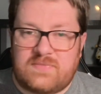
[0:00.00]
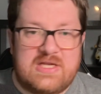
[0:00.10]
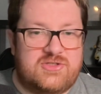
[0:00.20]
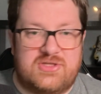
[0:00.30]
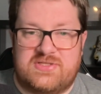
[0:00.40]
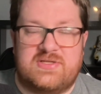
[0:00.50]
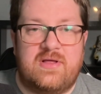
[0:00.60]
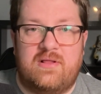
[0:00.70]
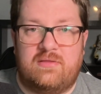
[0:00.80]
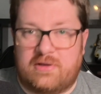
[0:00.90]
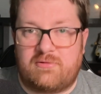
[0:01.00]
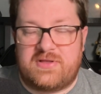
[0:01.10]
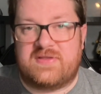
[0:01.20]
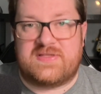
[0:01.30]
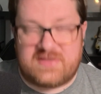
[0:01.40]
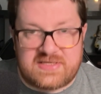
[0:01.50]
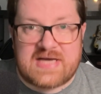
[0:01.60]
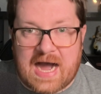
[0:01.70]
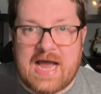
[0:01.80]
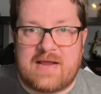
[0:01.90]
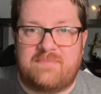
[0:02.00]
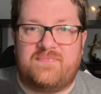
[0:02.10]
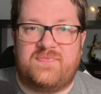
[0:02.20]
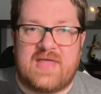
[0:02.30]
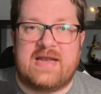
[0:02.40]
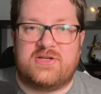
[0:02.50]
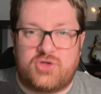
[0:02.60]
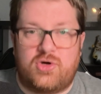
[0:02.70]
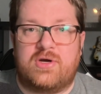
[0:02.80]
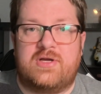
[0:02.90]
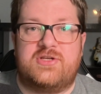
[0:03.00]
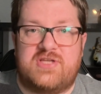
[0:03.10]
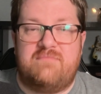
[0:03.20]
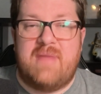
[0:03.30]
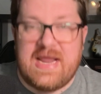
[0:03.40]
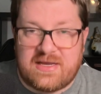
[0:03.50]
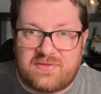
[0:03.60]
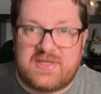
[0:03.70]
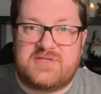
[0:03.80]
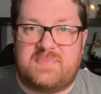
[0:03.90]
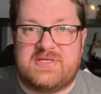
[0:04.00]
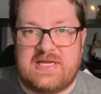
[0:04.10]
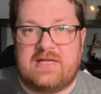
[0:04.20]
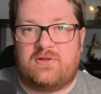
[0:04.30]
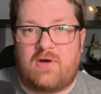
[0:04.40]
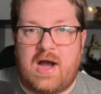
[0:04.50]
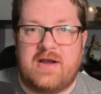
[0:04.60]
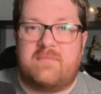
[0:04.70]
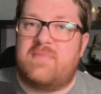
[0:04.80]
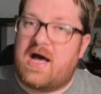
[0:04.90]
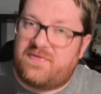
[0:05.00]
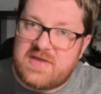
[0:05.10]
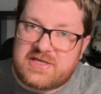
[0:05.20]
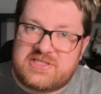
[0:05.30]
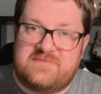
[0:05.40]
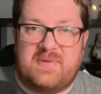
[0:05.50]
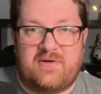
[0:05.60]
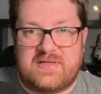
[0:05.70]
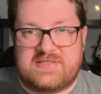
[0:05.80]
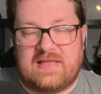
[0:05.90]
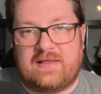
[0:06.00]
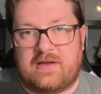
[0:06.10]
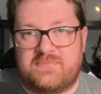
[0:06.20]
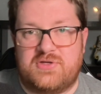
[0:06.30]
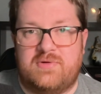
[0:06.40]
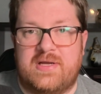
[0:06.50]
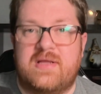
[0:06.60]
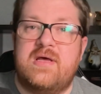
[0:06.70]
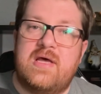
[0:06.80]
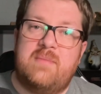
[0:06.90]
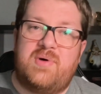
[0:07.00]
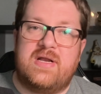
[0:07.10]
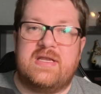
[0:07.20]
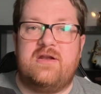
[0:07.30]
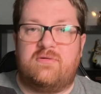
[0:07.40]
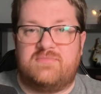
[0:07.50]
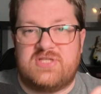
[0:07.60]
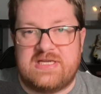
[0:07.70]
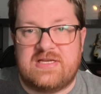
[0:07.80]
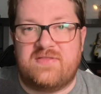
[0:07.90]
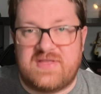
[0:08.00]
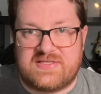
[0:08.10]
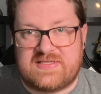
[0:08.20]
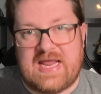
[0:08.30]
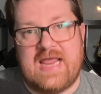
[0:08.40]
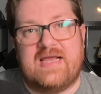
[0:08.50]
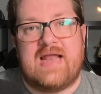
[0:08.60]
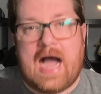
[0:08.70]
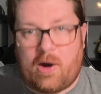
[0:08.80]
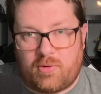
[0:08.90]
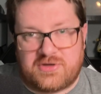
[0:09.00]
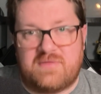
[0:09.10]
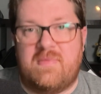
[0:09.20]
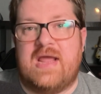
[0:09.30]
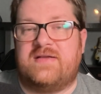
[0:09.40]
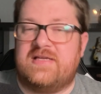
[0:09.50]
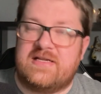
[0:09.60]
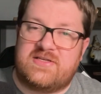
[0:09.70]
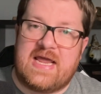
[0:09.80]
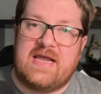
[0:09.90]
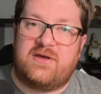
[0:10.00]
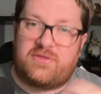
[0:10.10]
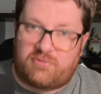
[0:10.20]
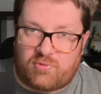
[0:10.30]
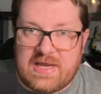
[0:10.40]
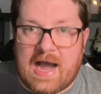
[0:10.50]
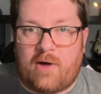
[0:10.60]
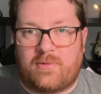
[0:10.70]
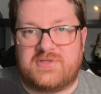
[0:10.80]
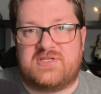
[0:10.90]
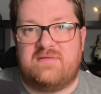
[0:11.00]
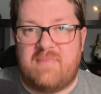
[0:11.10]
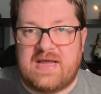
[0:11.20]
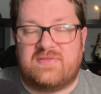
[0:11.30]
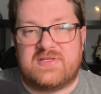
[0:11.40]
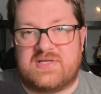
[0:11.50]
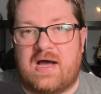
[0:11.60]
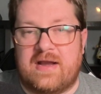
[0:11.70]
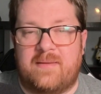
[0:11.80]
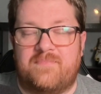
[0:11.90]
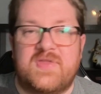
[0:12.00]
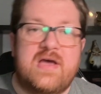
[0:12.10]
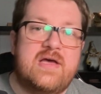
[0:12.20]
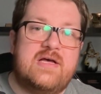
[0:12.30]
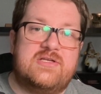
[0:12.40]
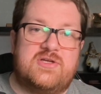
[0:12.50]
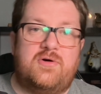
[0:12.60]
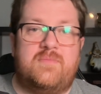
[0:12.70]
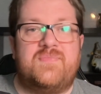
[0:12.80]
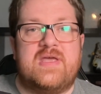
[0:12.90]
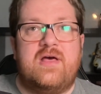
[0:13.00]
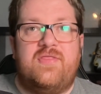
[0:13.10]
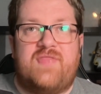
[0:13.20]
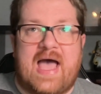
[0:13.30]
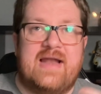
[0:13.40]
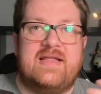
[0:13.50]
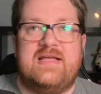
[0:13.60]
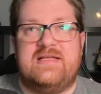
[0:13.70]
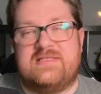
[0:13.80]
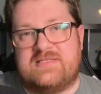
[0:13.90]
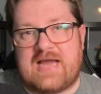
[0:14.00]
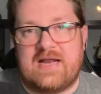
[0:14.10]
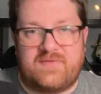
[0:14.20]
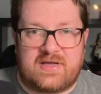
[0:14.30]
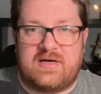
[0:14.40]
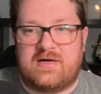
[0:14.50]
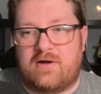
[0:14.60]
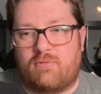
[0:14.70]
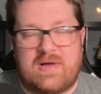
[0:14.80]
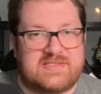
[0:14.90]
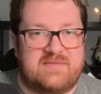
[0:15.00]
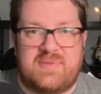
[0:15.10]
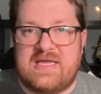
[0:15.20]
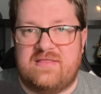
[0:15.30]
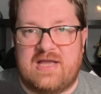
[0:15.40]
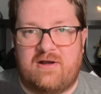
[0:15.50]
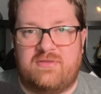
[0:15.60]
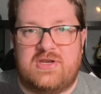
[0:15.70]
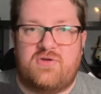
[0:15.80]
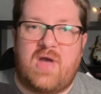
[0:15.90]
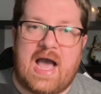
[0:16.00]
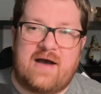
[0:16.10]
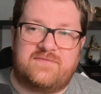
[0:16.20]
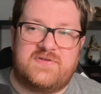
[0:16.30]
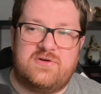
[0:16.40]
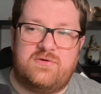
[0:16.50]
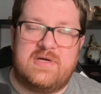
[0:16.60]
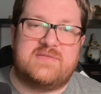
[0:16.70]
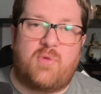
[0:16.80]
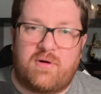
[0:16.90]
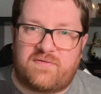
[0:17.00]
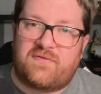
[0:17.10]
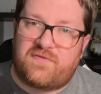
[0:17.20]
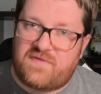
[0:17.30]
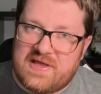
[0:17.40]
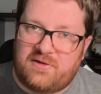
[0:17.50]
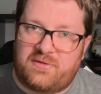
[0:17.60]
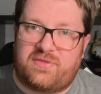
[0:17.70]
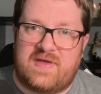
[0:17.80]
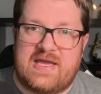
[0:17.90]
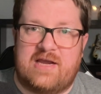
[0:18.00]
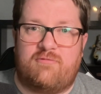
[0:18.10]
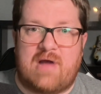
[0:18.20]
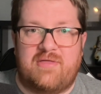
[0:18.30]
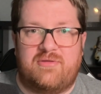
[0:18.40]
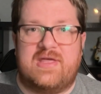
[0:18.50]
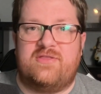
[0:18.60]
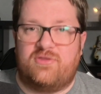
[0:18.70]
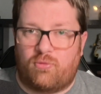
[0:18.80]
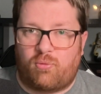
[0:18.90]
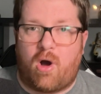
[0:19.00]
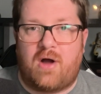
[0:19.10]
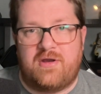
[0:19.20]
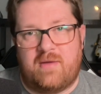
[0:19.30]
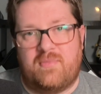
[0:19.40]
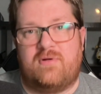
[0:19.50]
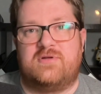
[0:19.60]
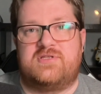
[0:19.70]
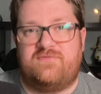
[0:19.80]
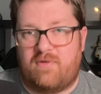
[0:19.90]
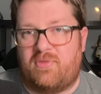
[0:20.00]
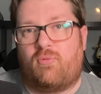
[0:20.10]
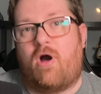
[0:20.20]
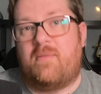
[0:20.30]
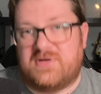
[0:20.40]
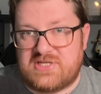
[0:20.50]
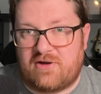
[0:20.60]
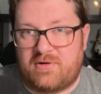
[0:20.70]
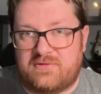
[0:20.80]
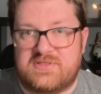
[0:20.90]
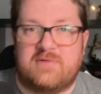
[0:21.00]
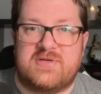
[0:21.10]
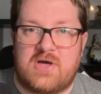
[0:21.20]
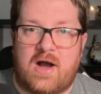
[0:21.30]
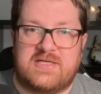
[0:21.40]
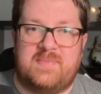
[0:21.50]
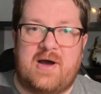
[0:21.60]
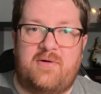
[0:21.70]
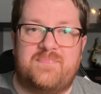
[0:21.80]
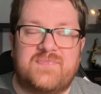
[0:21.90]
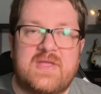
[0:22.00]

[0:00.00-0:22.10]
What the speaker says: just literally the time that it took to make this particular item, not the experience that led up to it, but did this take an hour to make? Did it take 3 hours to make this item? So that is kind of like a recipe there that you have to, it's more of a feel thing rather than the raw numbers from the raw materials that we talked about.